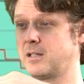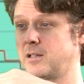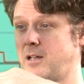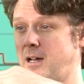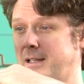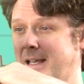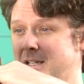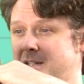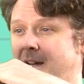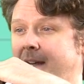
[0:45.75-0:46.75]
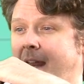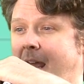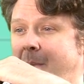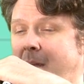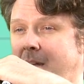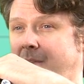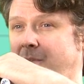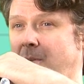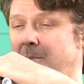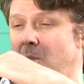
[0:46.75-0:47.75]
a lot less dynamic
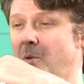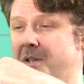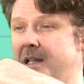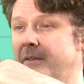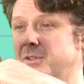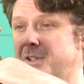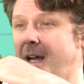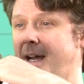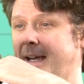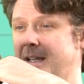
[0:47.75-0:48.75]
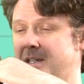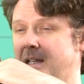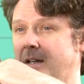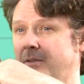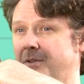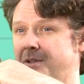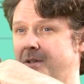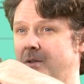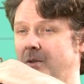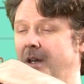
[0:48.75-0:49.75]
from lowest level to highest level.
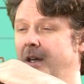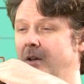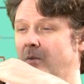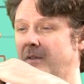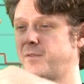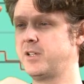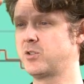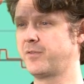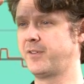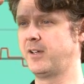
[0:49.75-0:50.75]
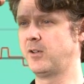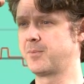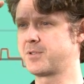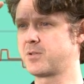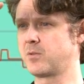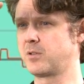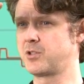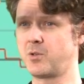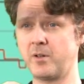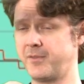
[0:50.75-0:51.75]
So when feature films or
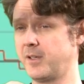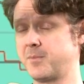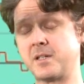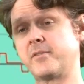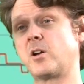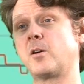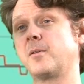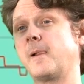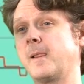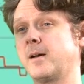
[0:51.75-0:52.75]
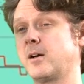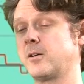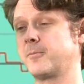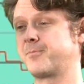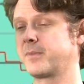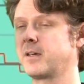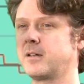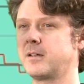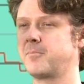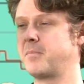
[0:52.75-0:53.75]
short films even our our
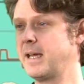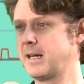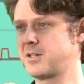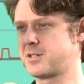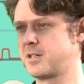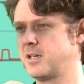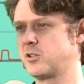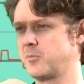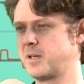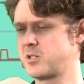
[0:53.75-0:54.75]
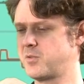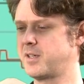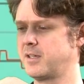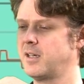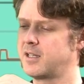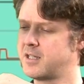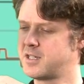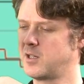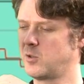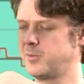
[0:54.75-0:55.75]
uh, mixed, they're mixed with a
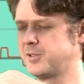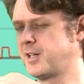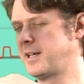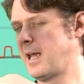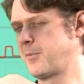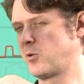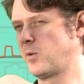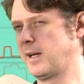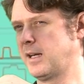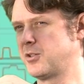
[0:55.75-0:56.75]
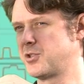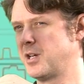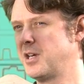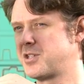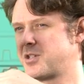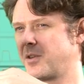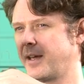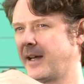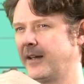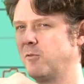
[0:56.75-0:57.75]
considerable dynamic range so
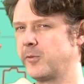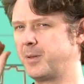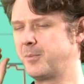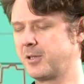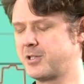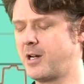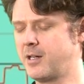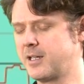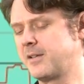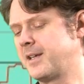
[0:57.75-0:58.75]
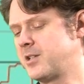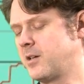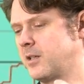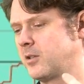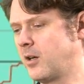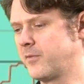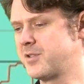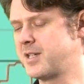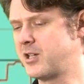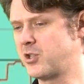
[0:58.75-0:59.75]
that when people are talking, they talk at
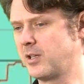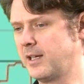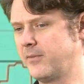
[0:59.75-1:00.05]
conversational